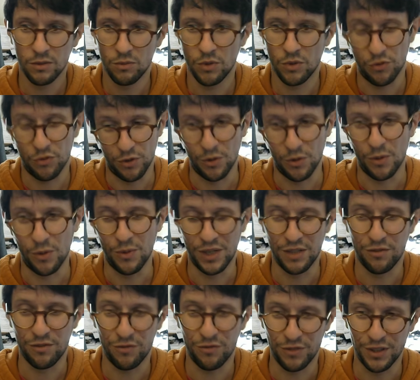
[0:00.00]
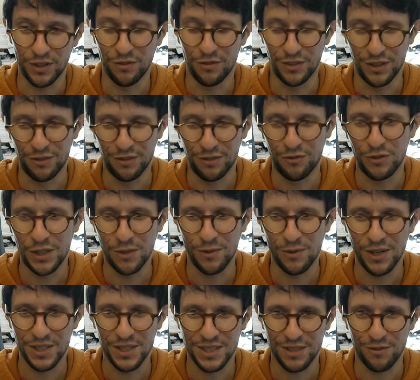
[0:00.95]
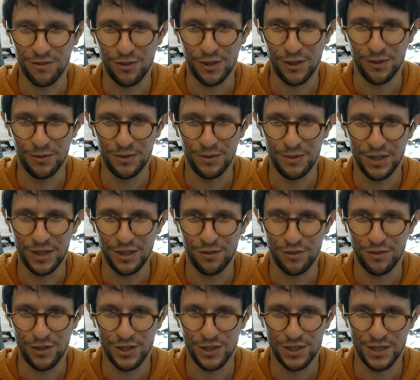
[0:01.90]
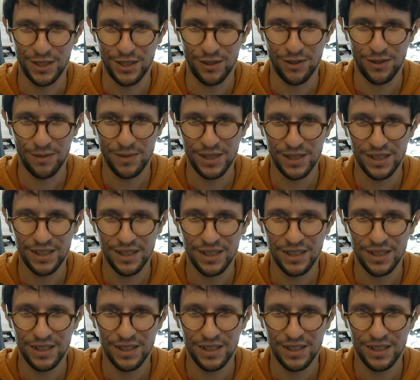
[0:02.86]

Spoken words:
We throw away the 3 1s followed by the first 0, I mean.